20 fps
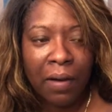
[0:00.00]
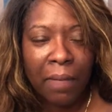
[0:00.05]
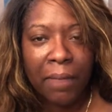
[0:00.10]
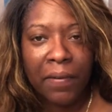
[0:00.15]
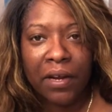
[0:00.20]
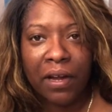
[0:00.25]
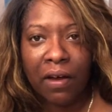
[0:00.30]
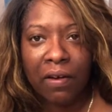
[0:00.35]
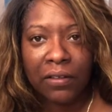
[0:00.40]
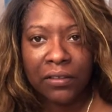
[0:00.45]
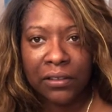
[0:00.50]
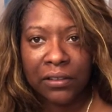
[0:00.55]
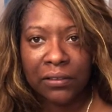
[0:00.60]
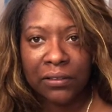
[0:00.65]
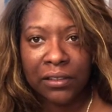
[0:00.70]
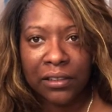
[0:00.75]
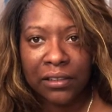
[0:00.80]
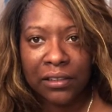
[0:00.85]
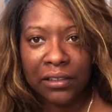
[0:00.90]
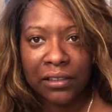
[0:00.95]
but I also
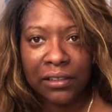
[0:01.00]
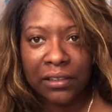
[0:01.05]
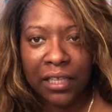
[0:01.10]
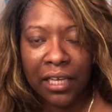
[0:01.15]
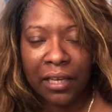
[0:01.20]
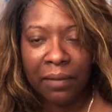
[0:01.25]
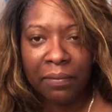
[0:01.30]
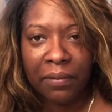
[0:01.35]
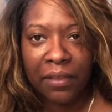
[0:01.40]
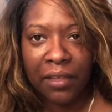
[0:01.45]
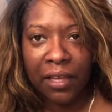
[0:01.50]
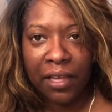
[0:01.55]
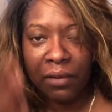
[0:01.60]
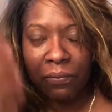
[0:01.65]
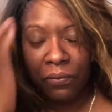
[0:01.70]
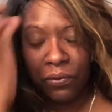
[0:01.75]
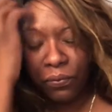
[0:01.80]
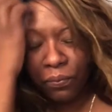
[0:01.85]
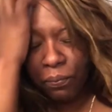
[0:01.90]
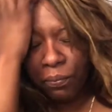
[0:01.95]
did the same thing
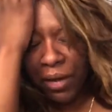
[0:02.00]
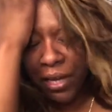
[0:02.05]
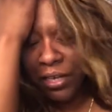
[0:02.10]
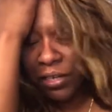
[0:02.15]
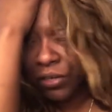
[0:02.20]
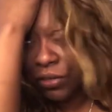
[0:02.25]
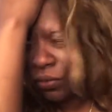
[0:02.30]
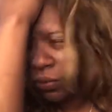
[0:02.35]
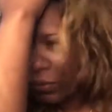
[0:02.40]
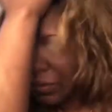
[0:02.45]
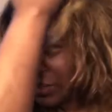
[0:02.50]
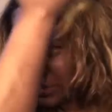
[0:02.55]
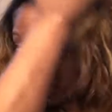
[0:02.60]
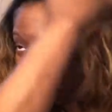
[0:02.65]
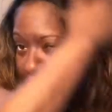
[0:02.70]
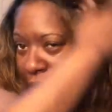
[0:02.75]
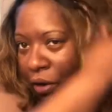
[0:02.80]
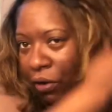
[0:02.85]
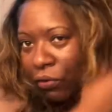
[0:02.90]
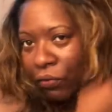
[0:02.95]
with my newest
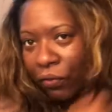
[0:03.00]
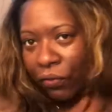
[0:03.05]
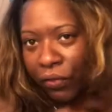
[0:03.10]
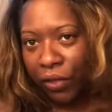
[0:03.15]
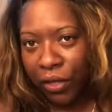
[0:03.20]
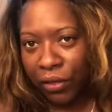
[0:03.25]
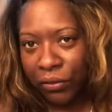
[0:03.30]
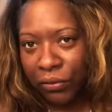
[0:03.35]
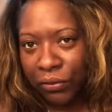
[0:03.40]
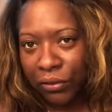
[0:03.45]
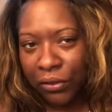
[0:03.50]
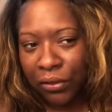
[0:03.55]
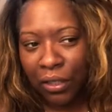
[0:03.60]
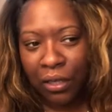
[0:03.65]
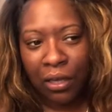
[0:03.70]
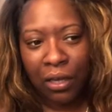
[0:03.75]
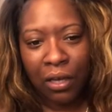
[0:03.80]
pothos,